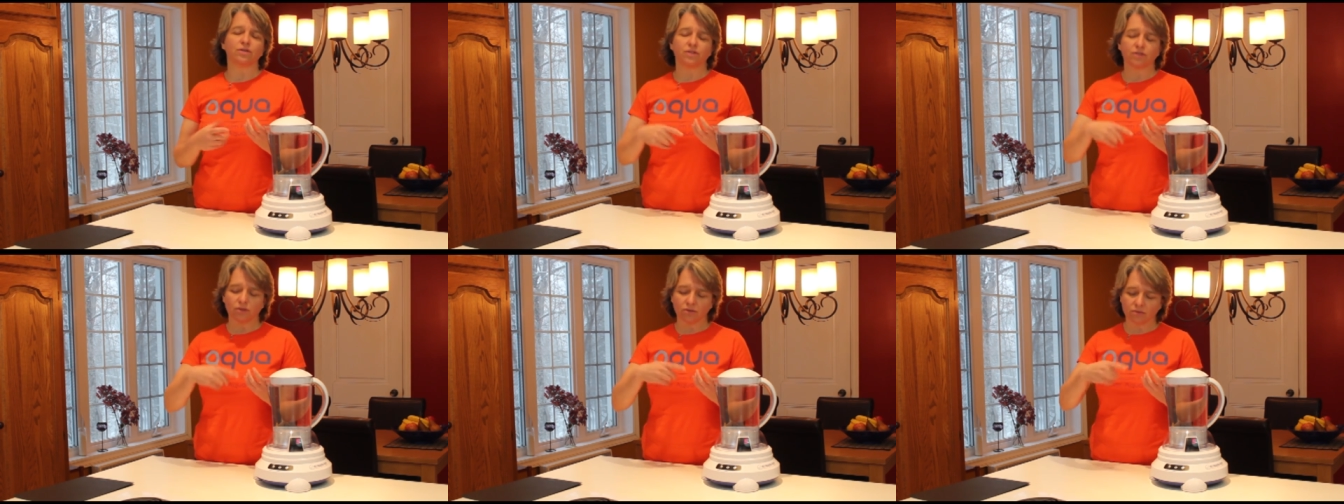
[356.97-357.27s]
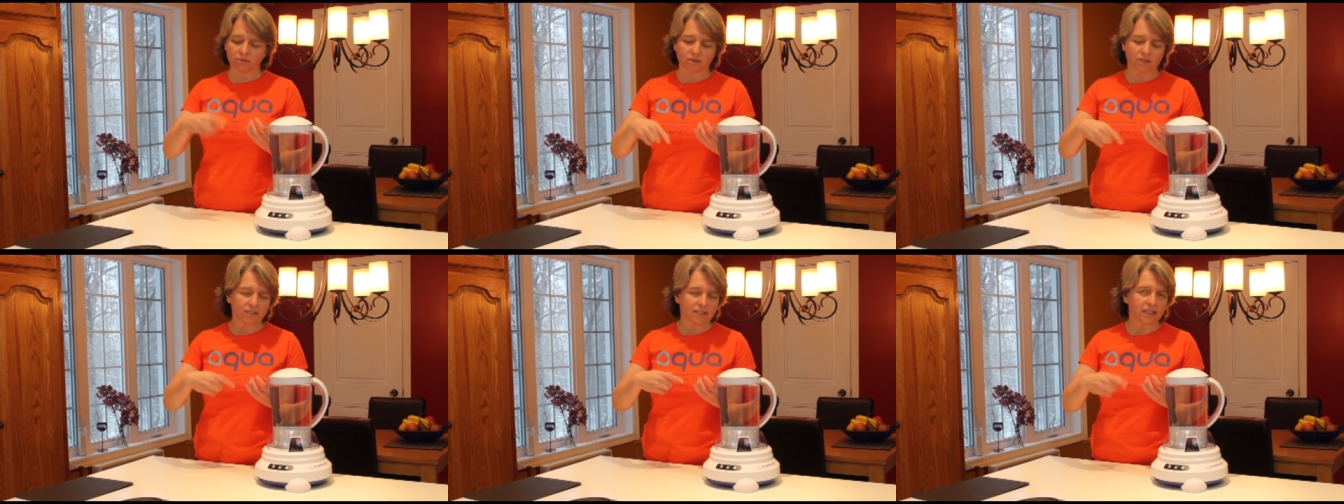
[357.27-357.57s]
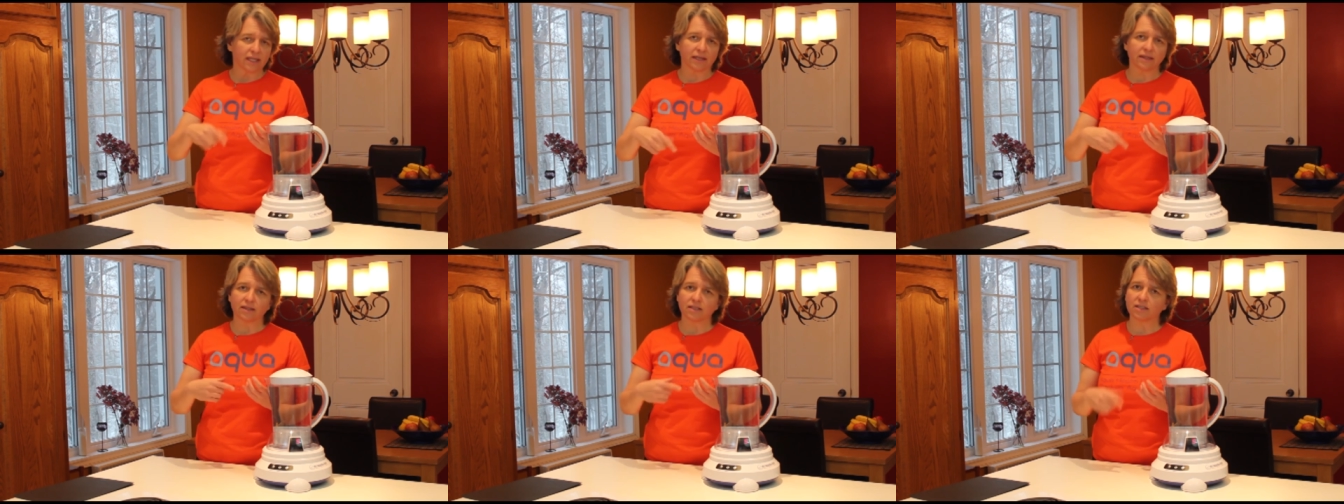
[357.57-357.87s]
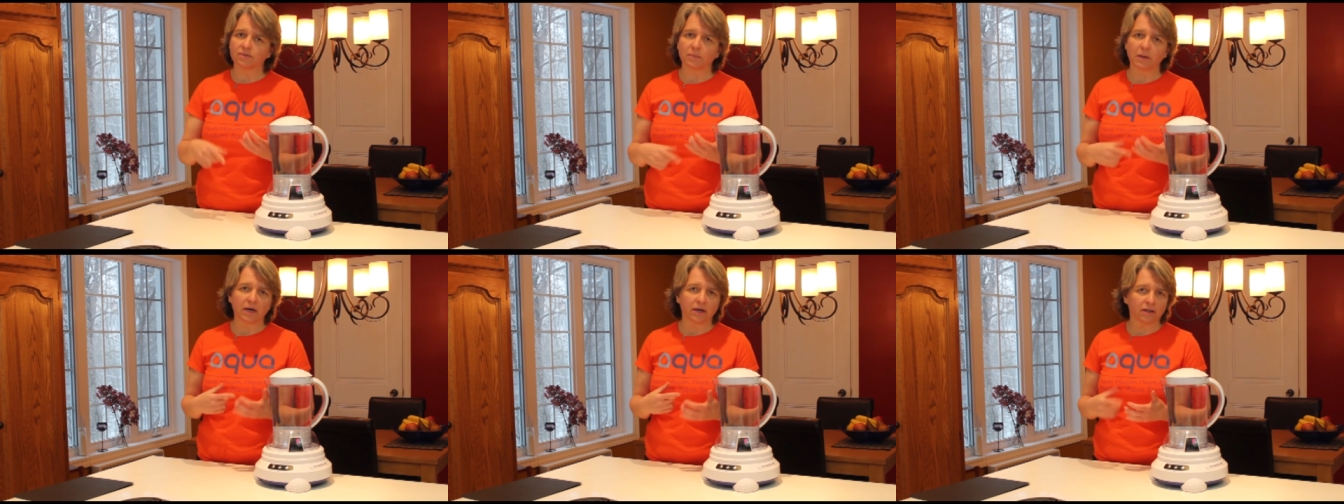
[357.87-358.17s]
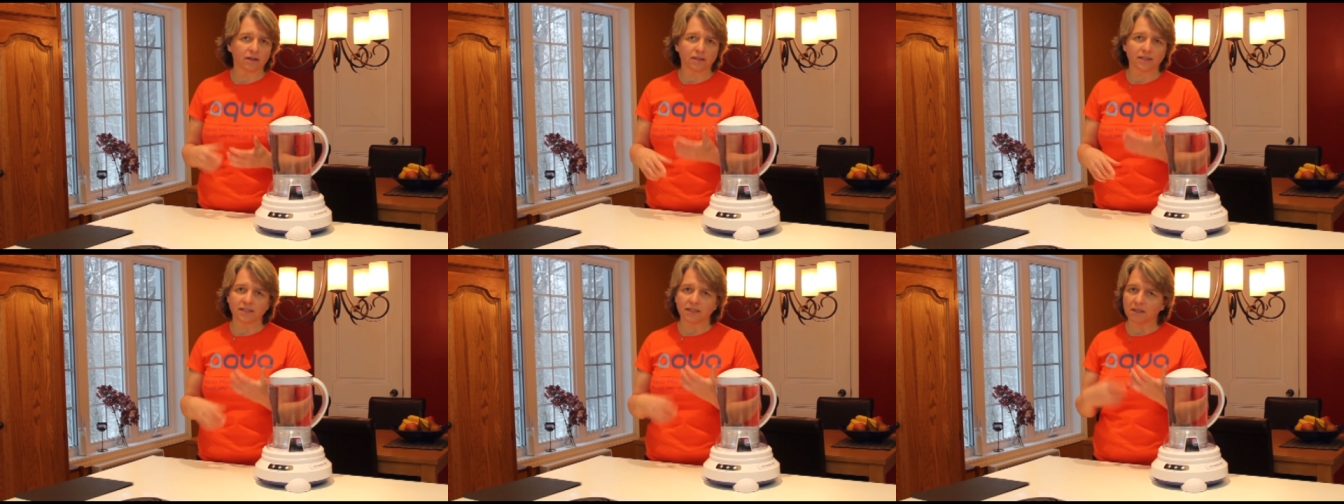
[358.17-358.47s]
So just like the
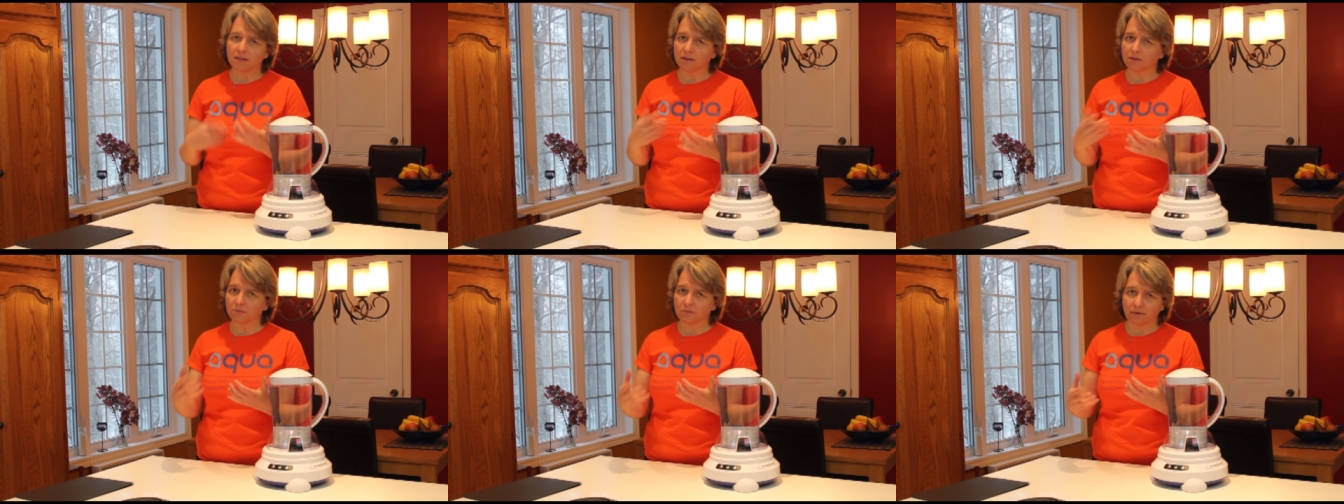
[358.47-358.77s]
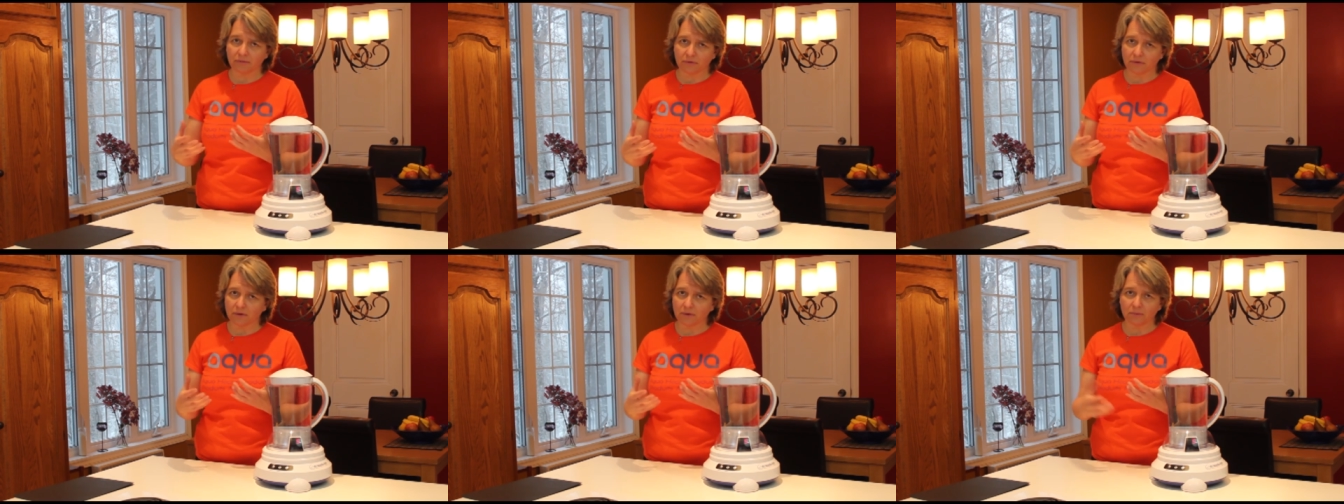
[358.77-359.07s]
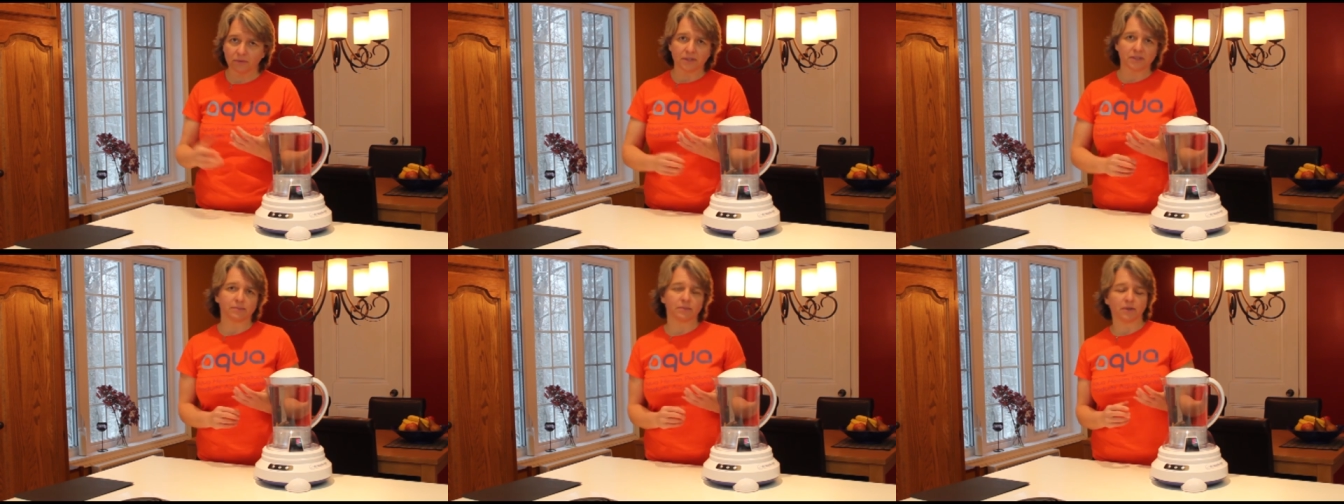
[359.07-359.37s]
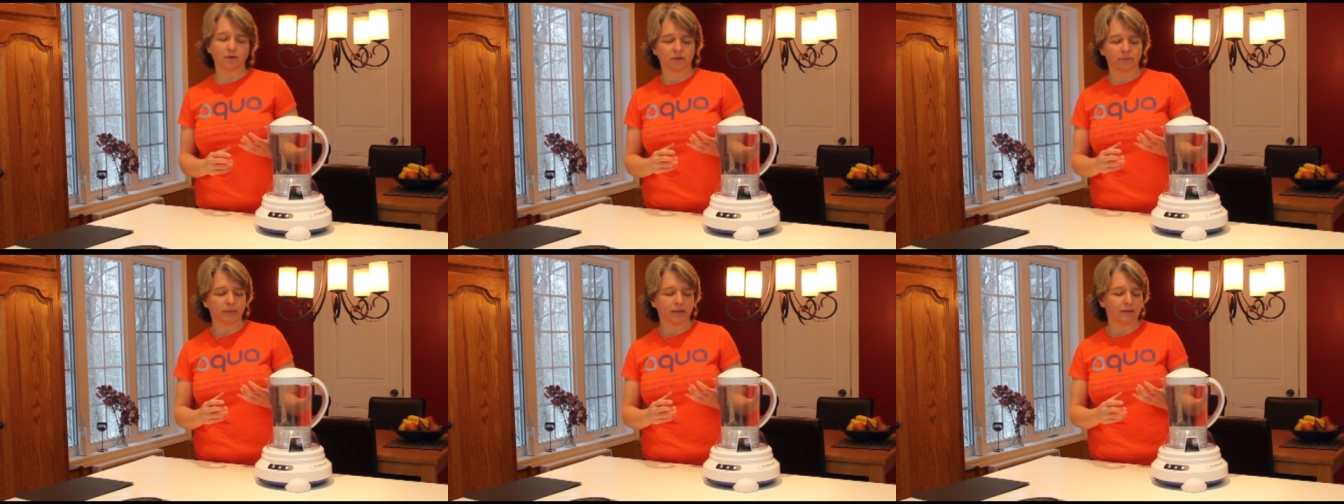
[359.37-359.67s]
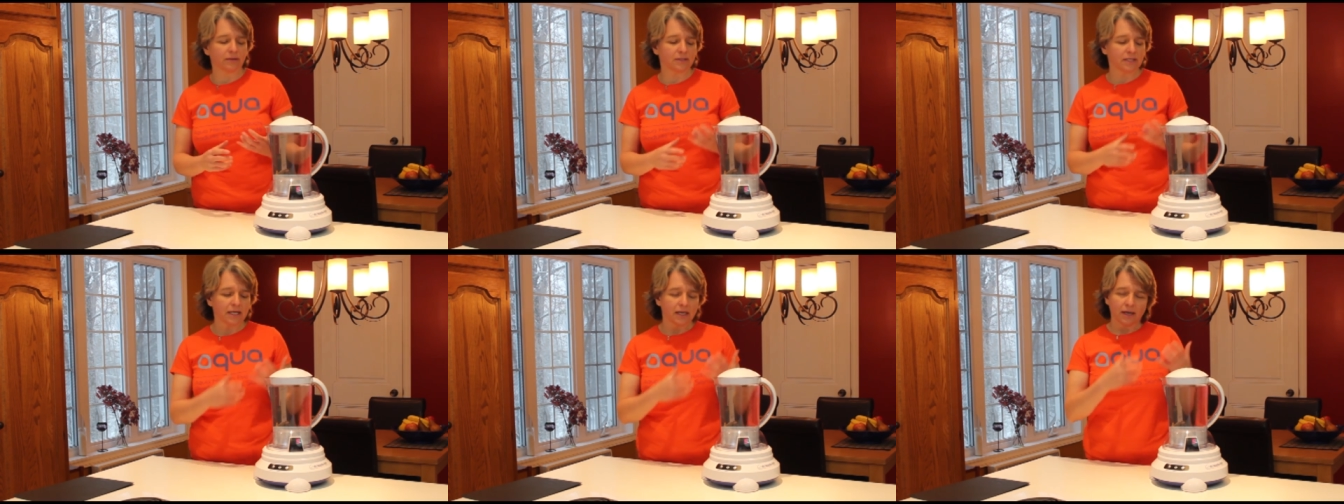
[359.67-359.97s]
spirals in the river that we spoke
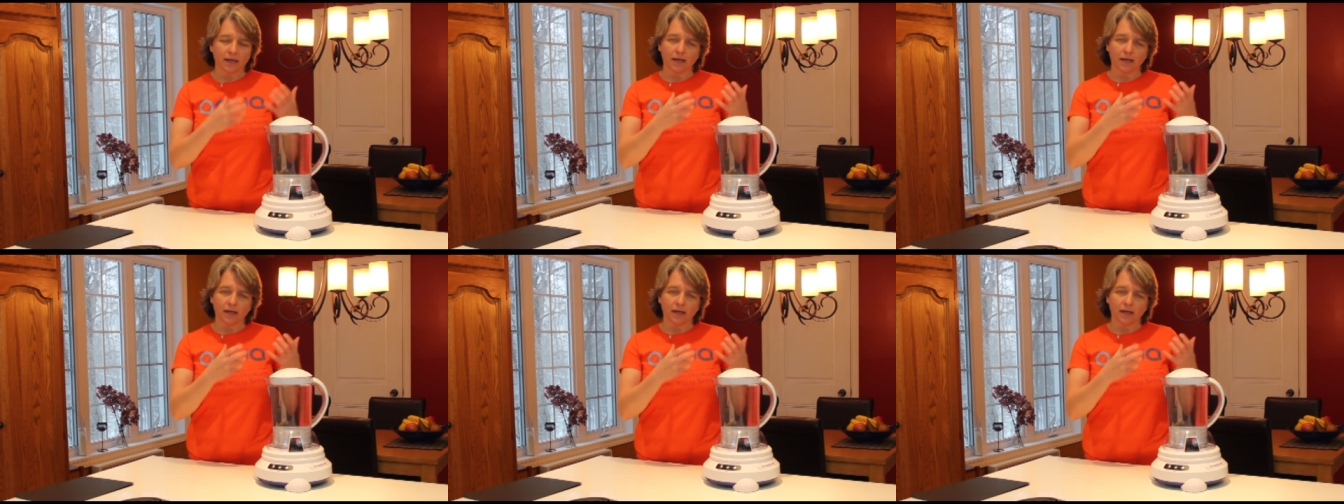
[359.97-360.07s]
about,